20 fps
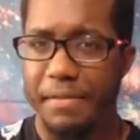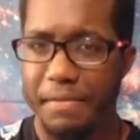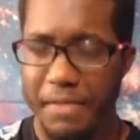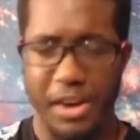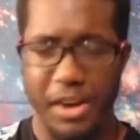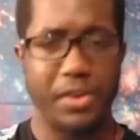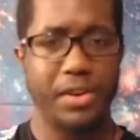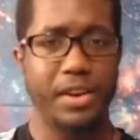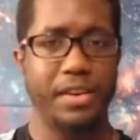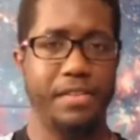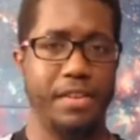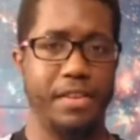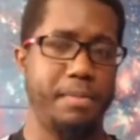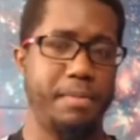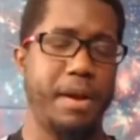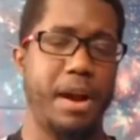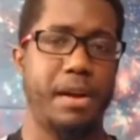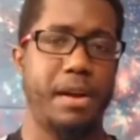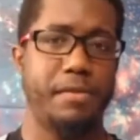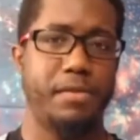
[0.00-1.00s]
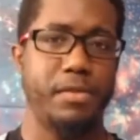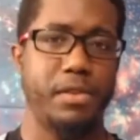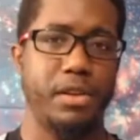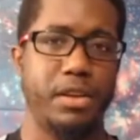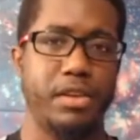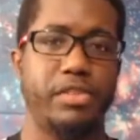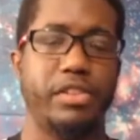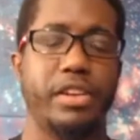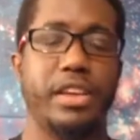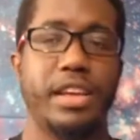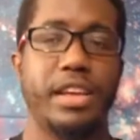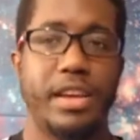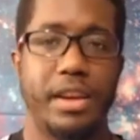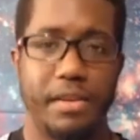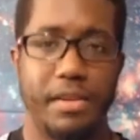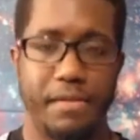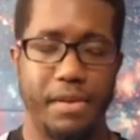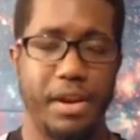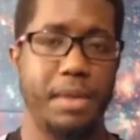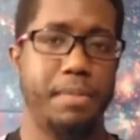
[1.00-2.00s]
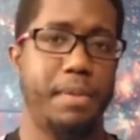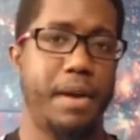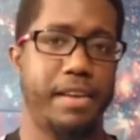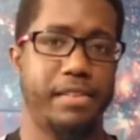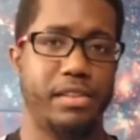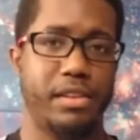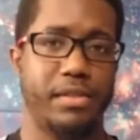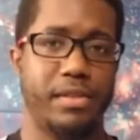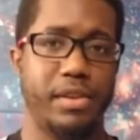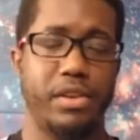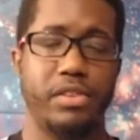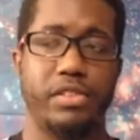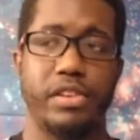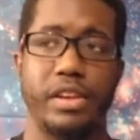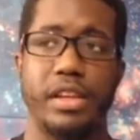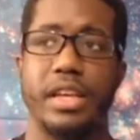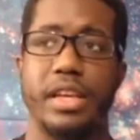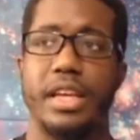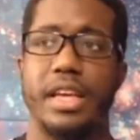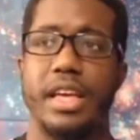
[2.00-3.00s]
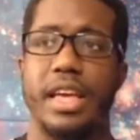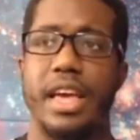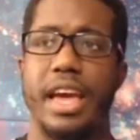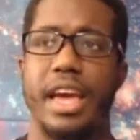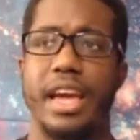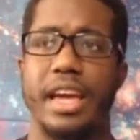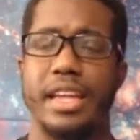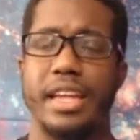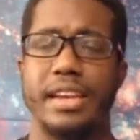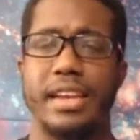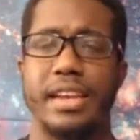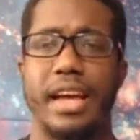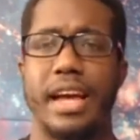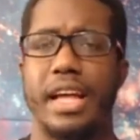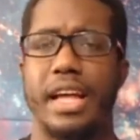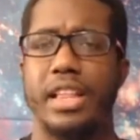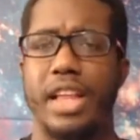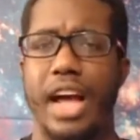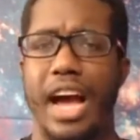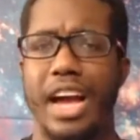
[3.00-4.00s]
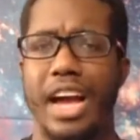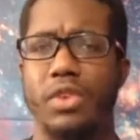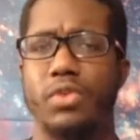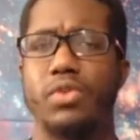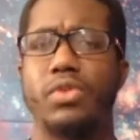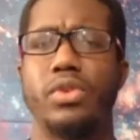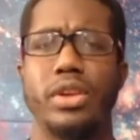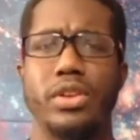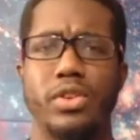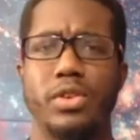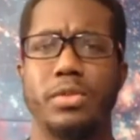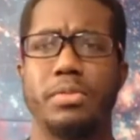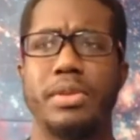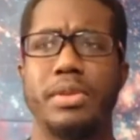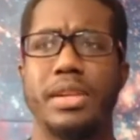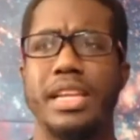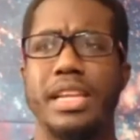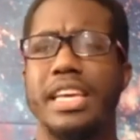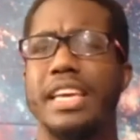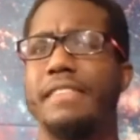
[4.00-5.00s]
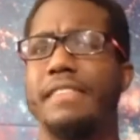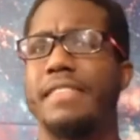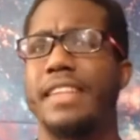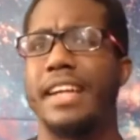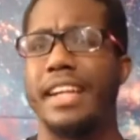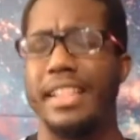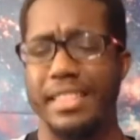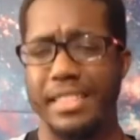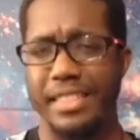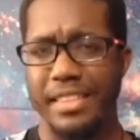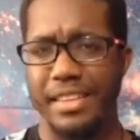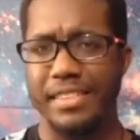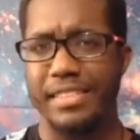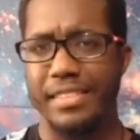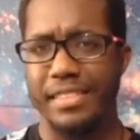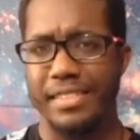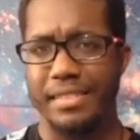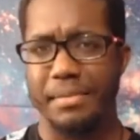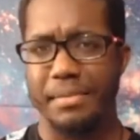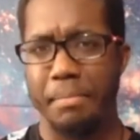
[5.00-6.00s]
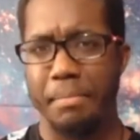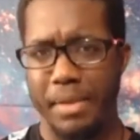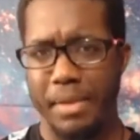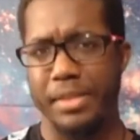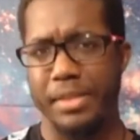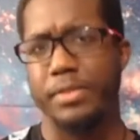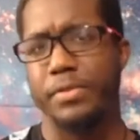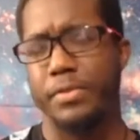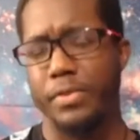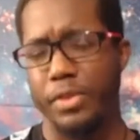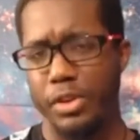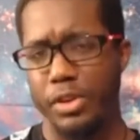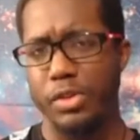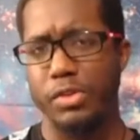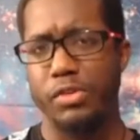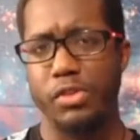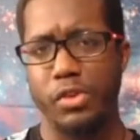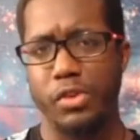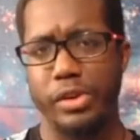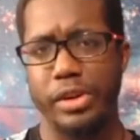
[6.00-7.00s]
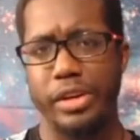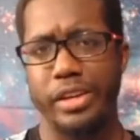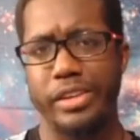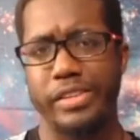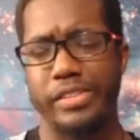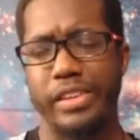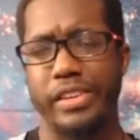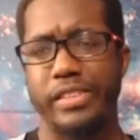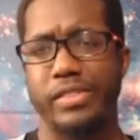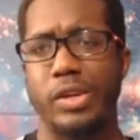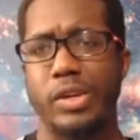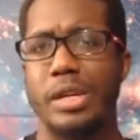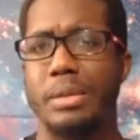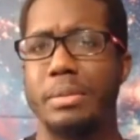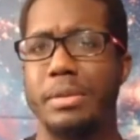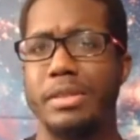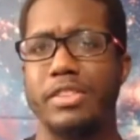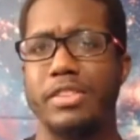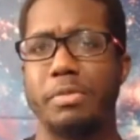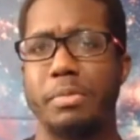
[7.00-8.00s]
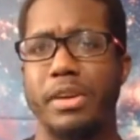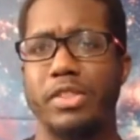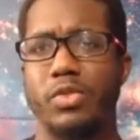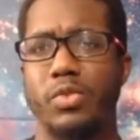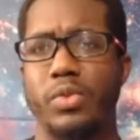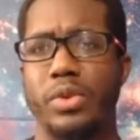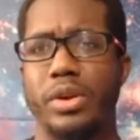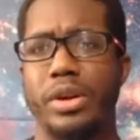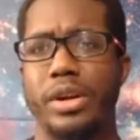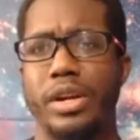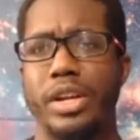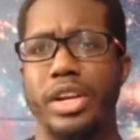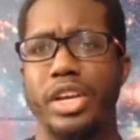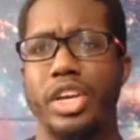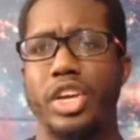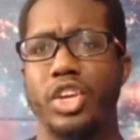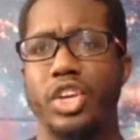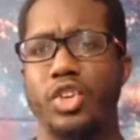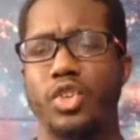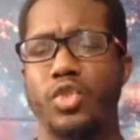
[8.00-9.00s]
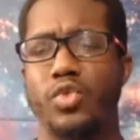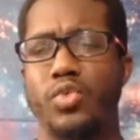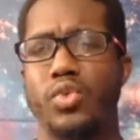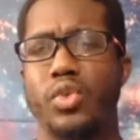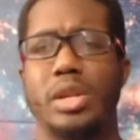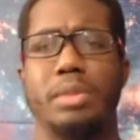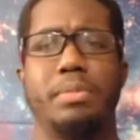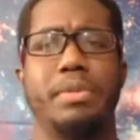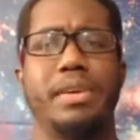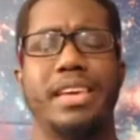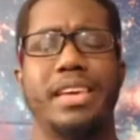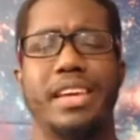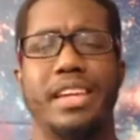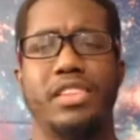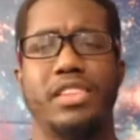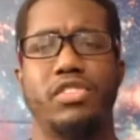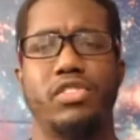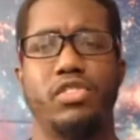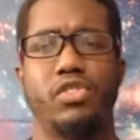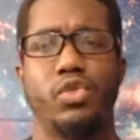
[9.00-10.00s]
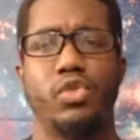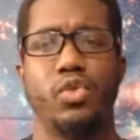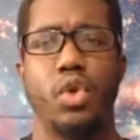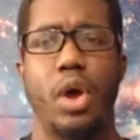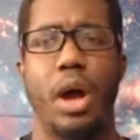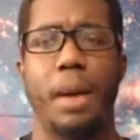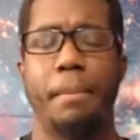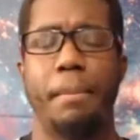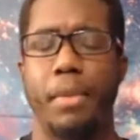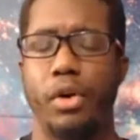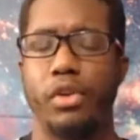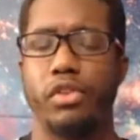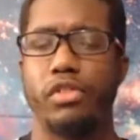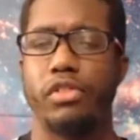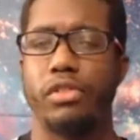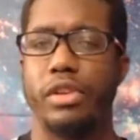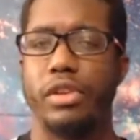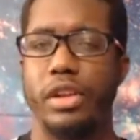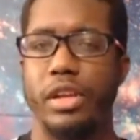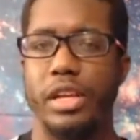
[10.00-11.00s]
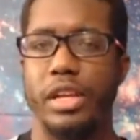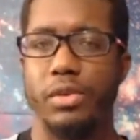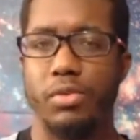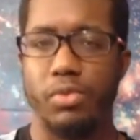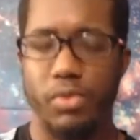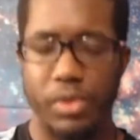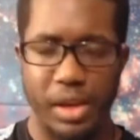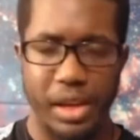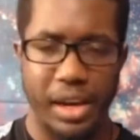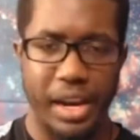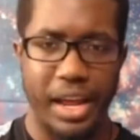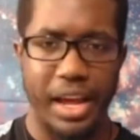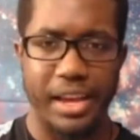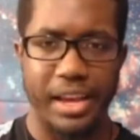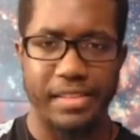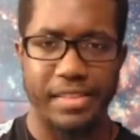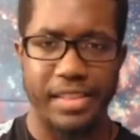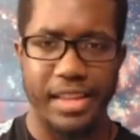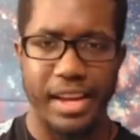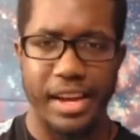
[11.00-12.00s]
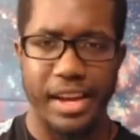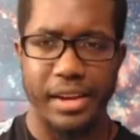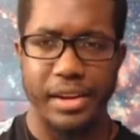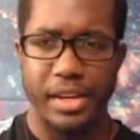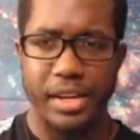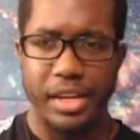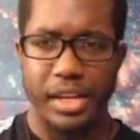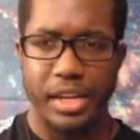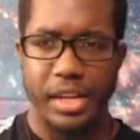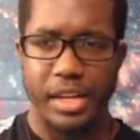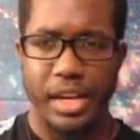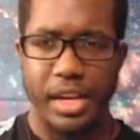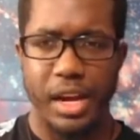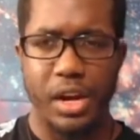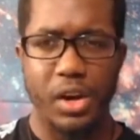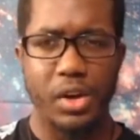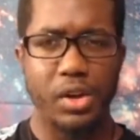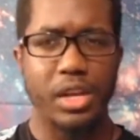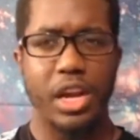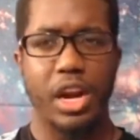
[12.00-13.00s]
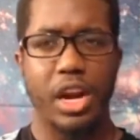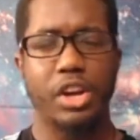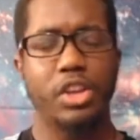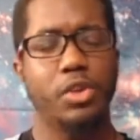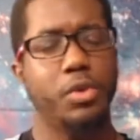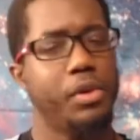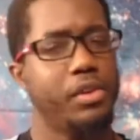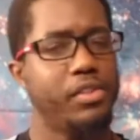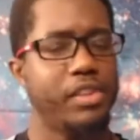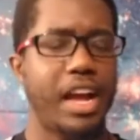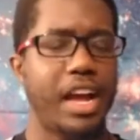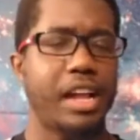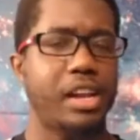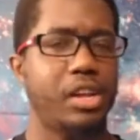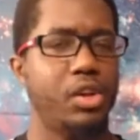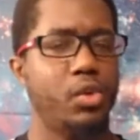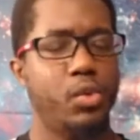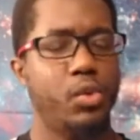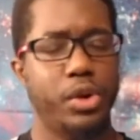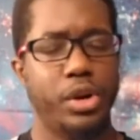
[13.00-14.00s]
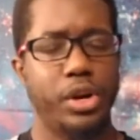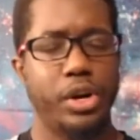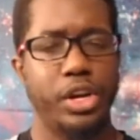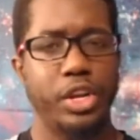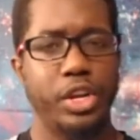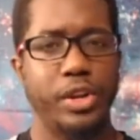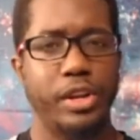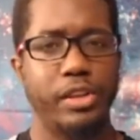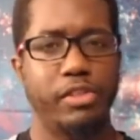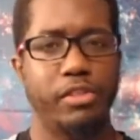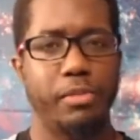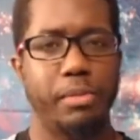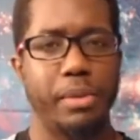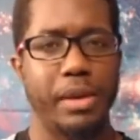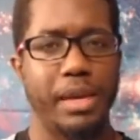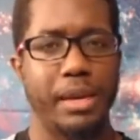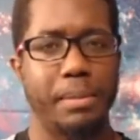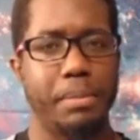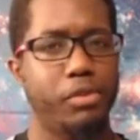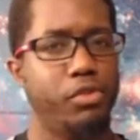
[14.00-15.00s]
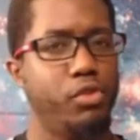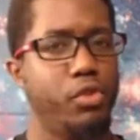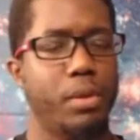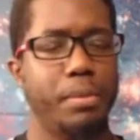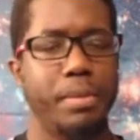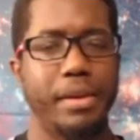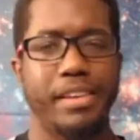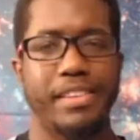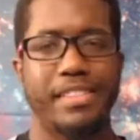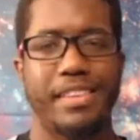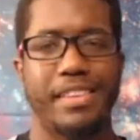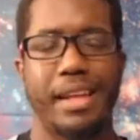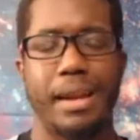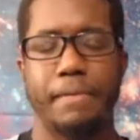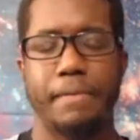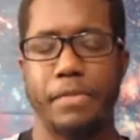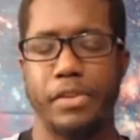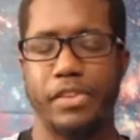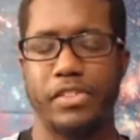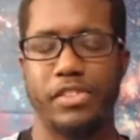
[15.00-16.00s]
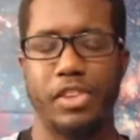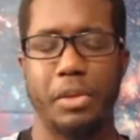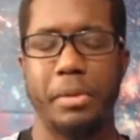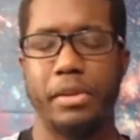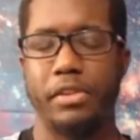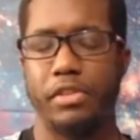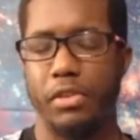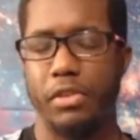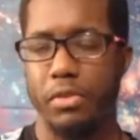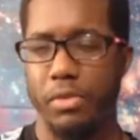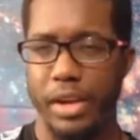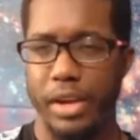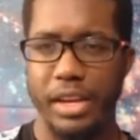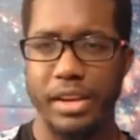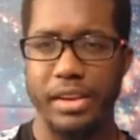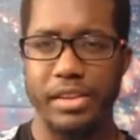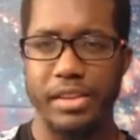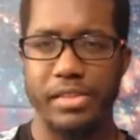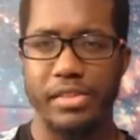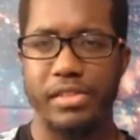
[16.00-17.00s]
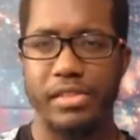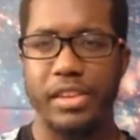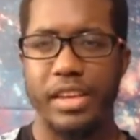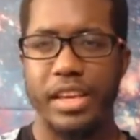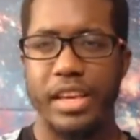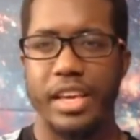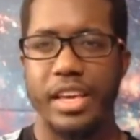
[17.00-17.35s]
Very, very powerful energy. Very positive energy. And I really do believe that this month for you, Taurus, is going to be this month where you really begin to emotionally realize that not only are you exactly where you need to be, but you are being set up for so much greatness.